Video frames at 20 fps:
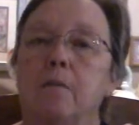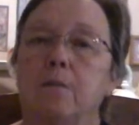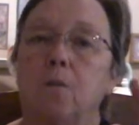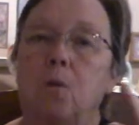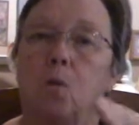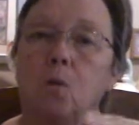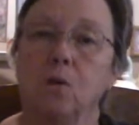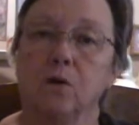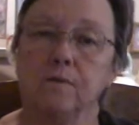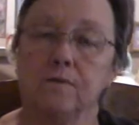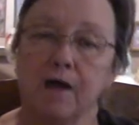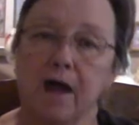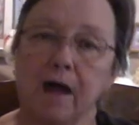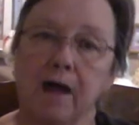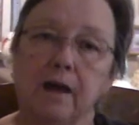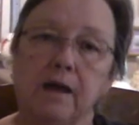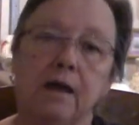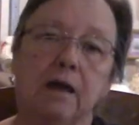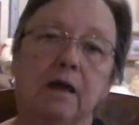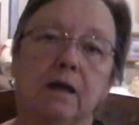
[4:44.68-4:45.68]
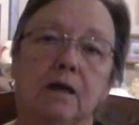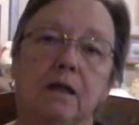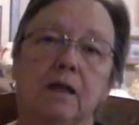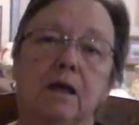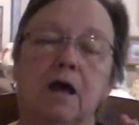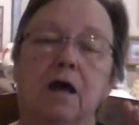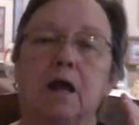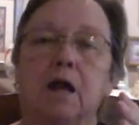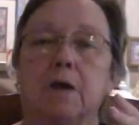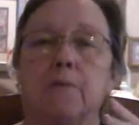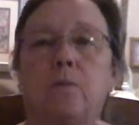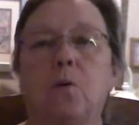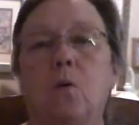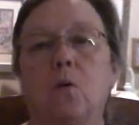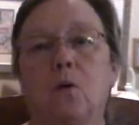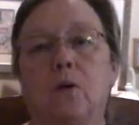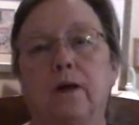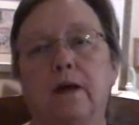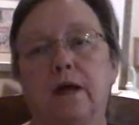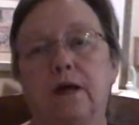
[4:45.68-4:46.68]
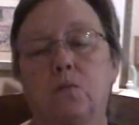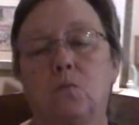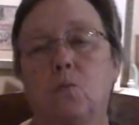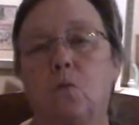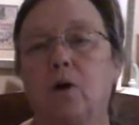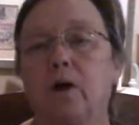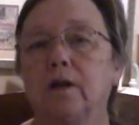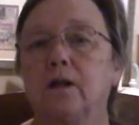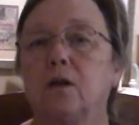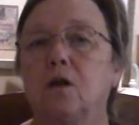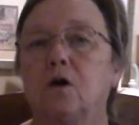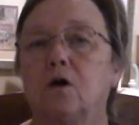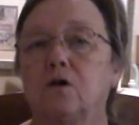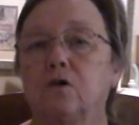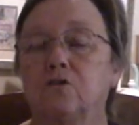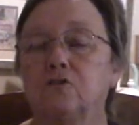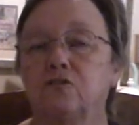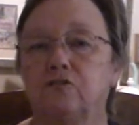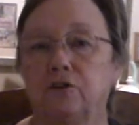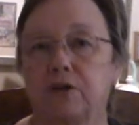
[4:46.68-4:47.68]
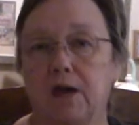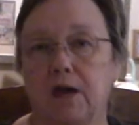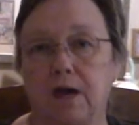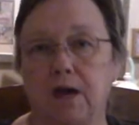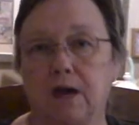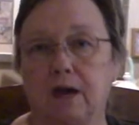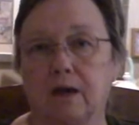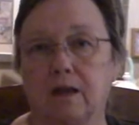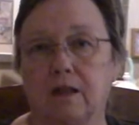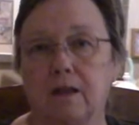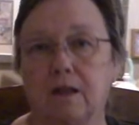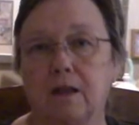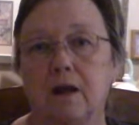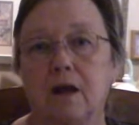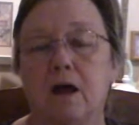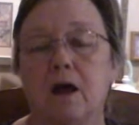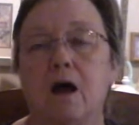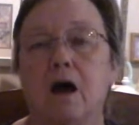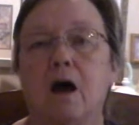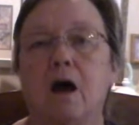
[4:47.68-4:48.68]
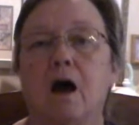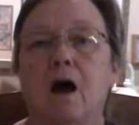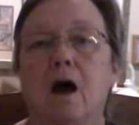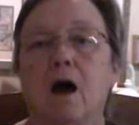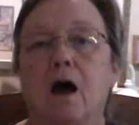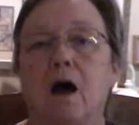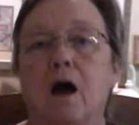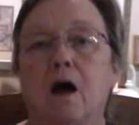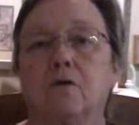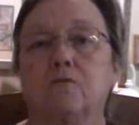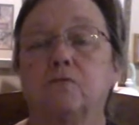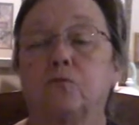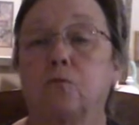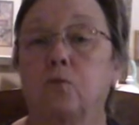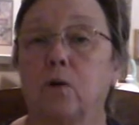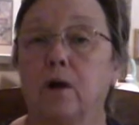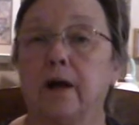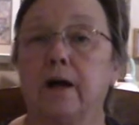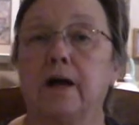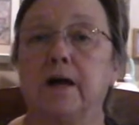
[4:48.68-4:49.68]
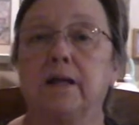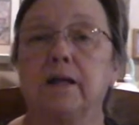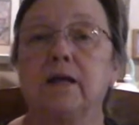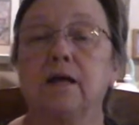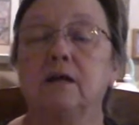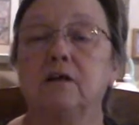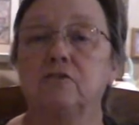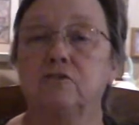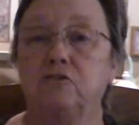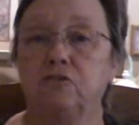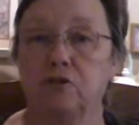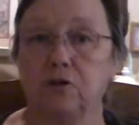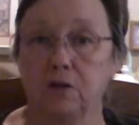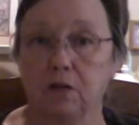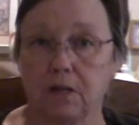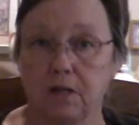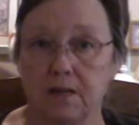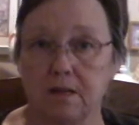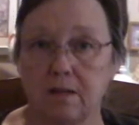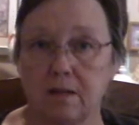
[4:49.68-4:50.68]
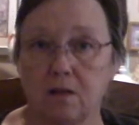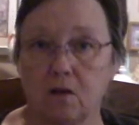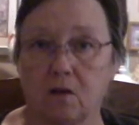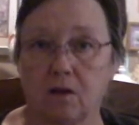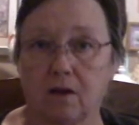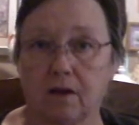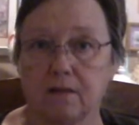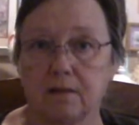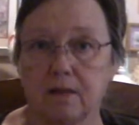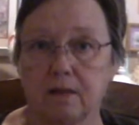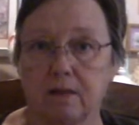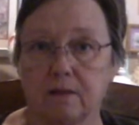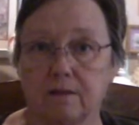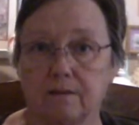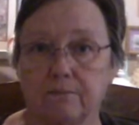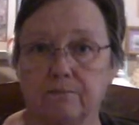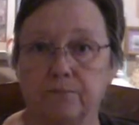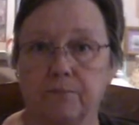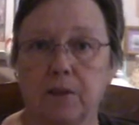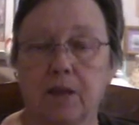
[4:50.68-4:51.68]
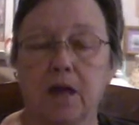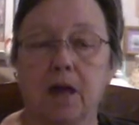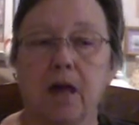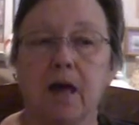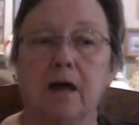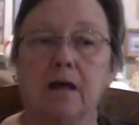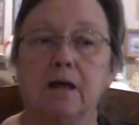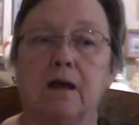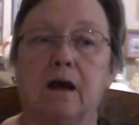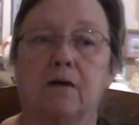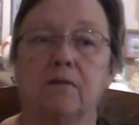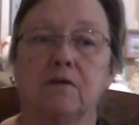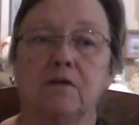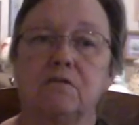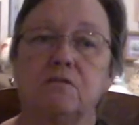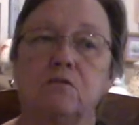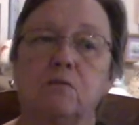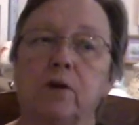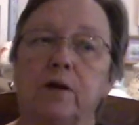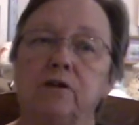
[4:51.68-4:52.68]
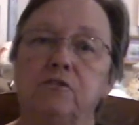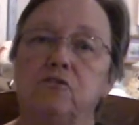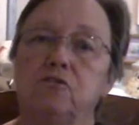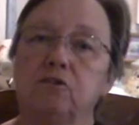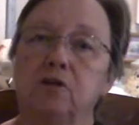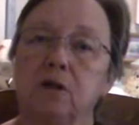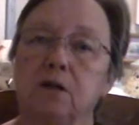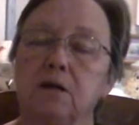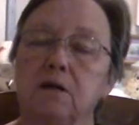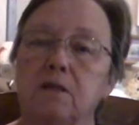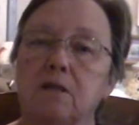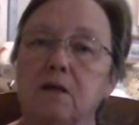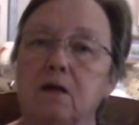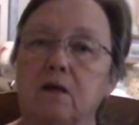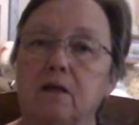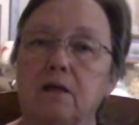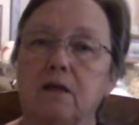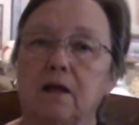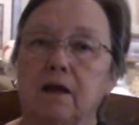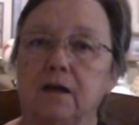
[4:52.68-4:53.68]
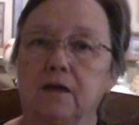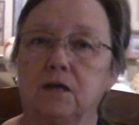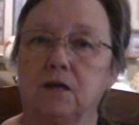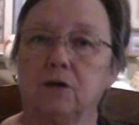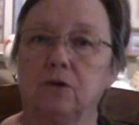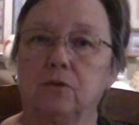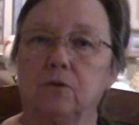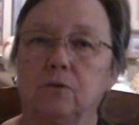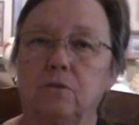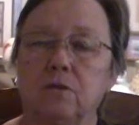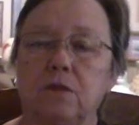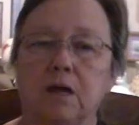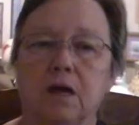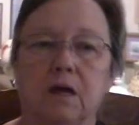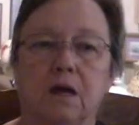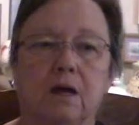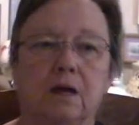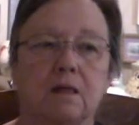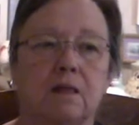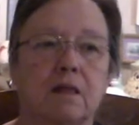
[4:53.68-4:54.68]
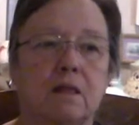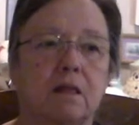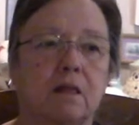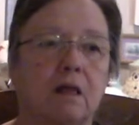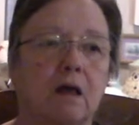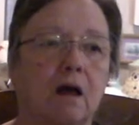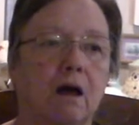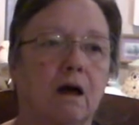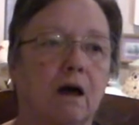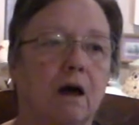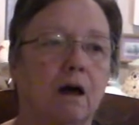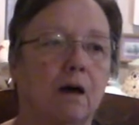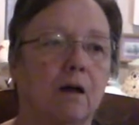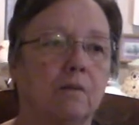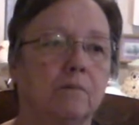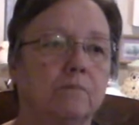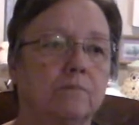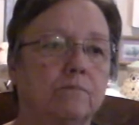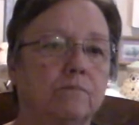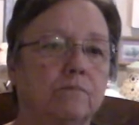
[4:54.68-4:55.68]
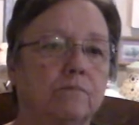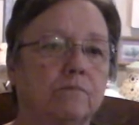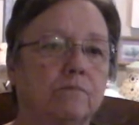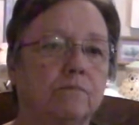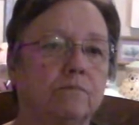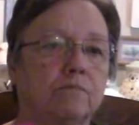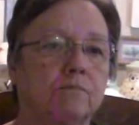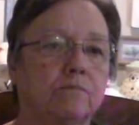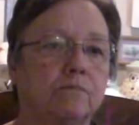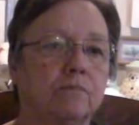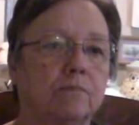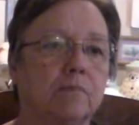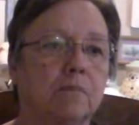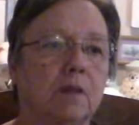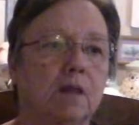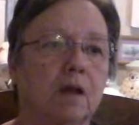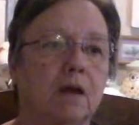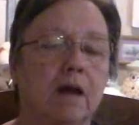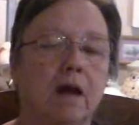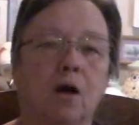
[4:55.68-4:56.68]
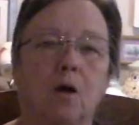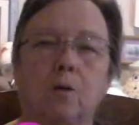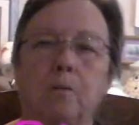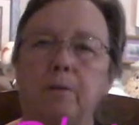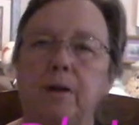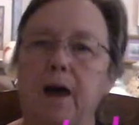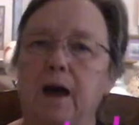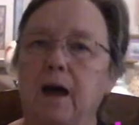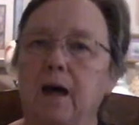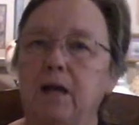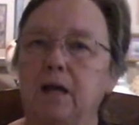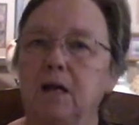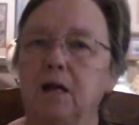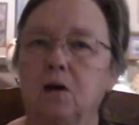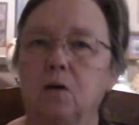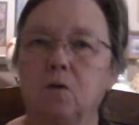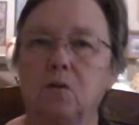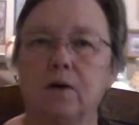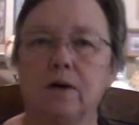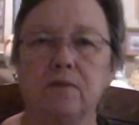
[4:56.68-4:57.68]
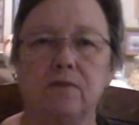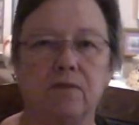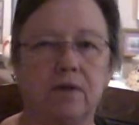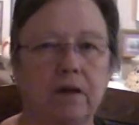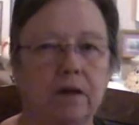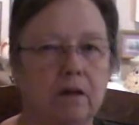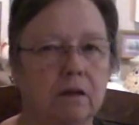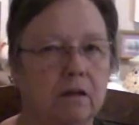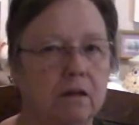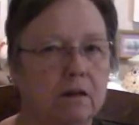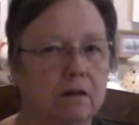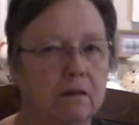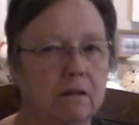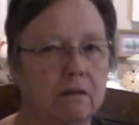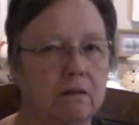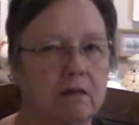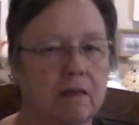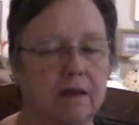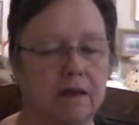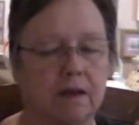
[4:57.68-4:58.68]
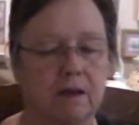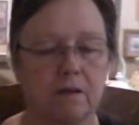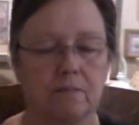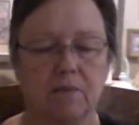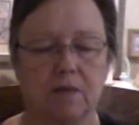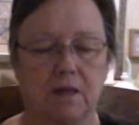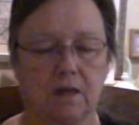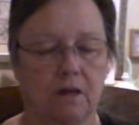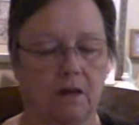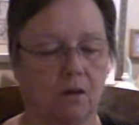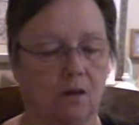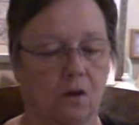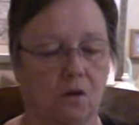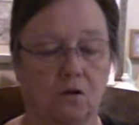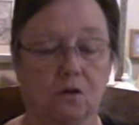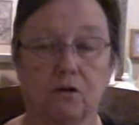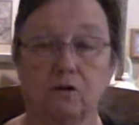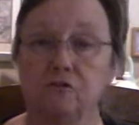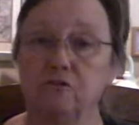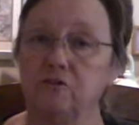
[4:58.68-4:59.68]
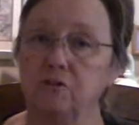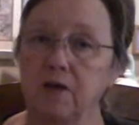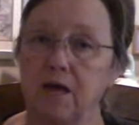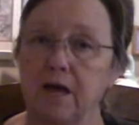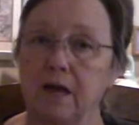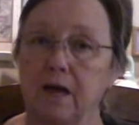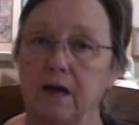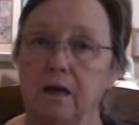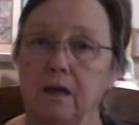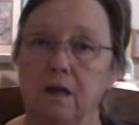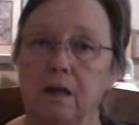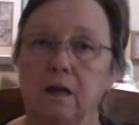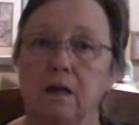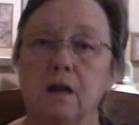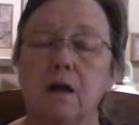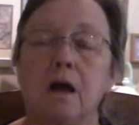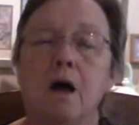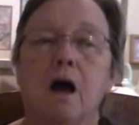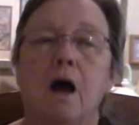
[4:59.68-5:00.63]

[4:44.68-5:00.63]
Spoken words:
Poured that in, and I poured in 1 large can of red chili sauce. Now this red chili sauce I use, it's El Patio, I think it is. It comes in a large can.